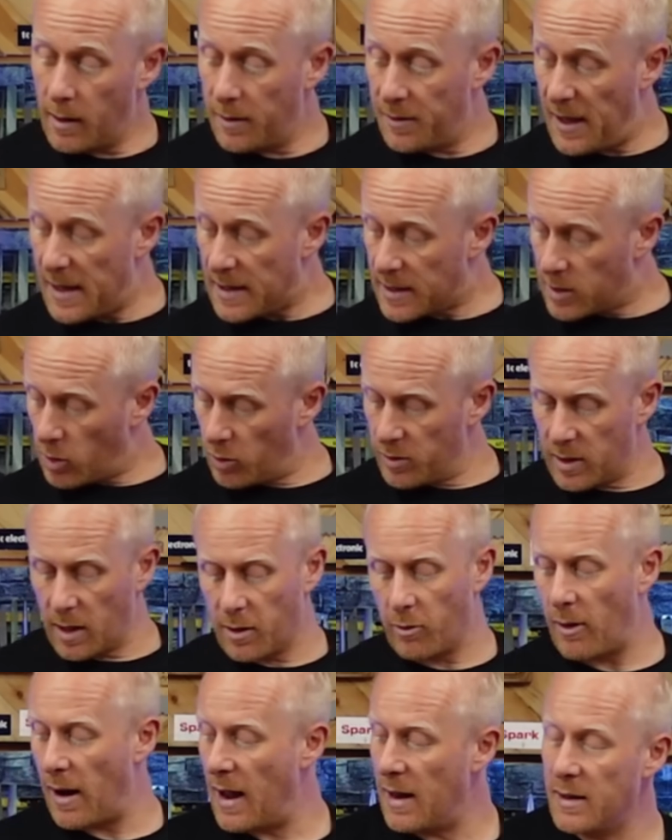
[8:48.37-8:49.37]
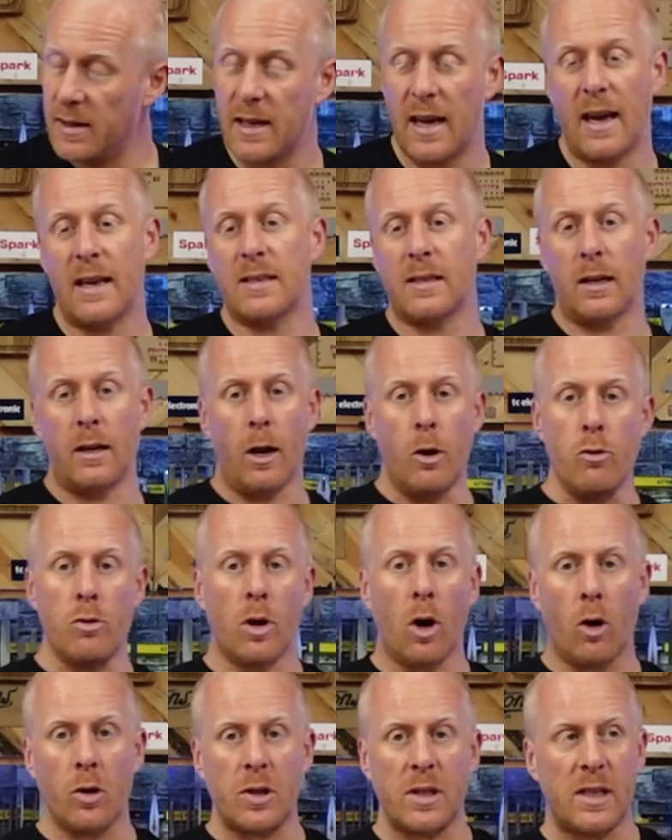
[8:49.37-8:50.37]
This, on the other hand, is a
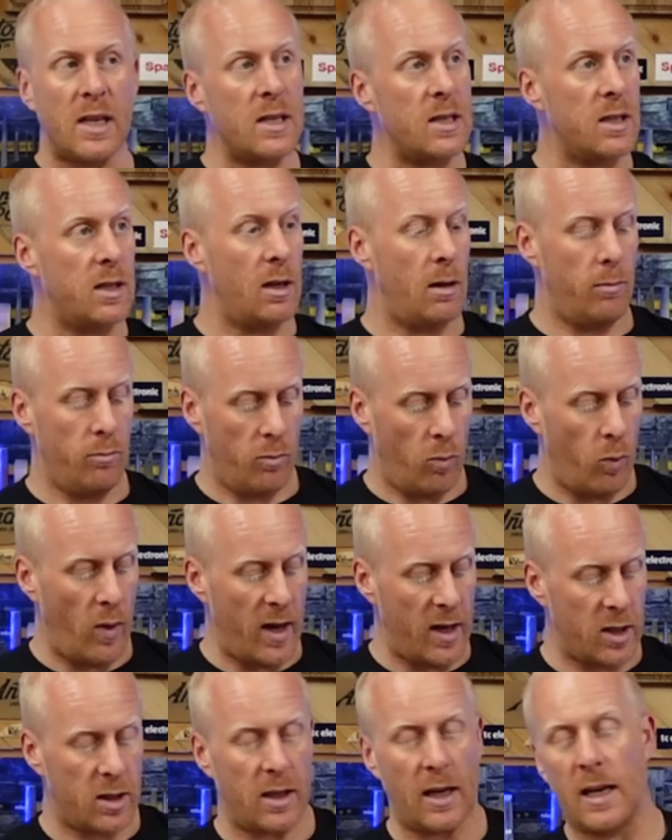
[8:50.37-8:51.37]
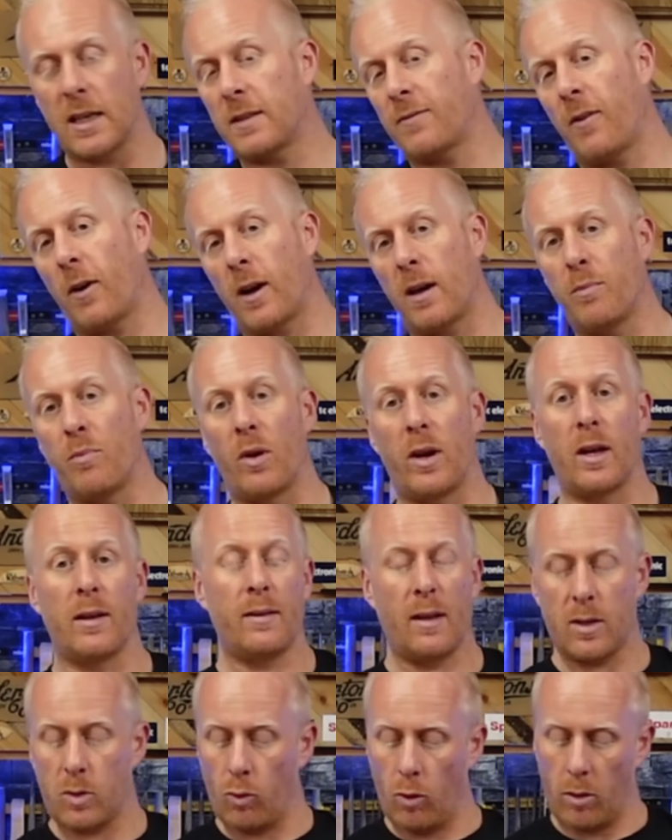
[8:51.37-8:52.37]
low-cost system, which is fucking brilliant.
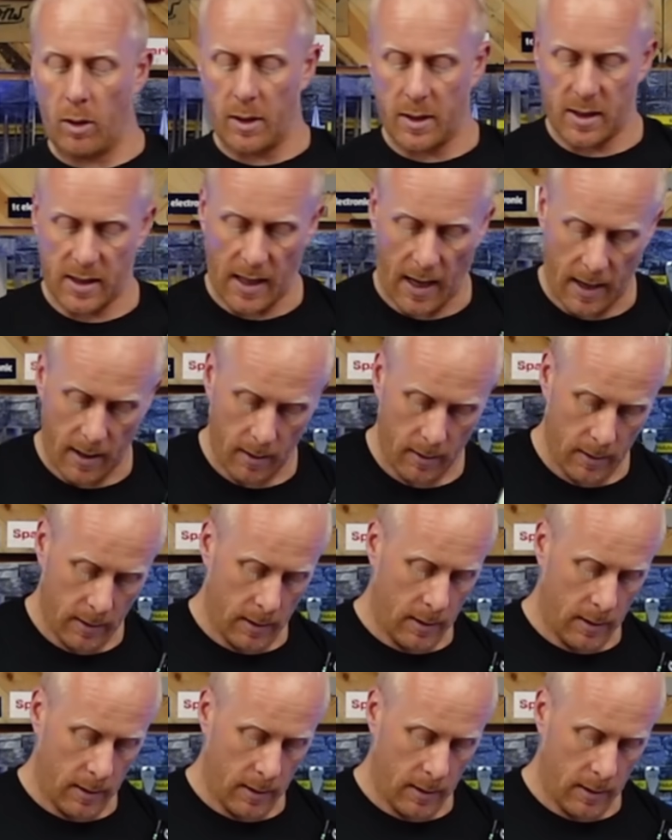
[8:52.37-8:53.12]
That's all I'm going to say.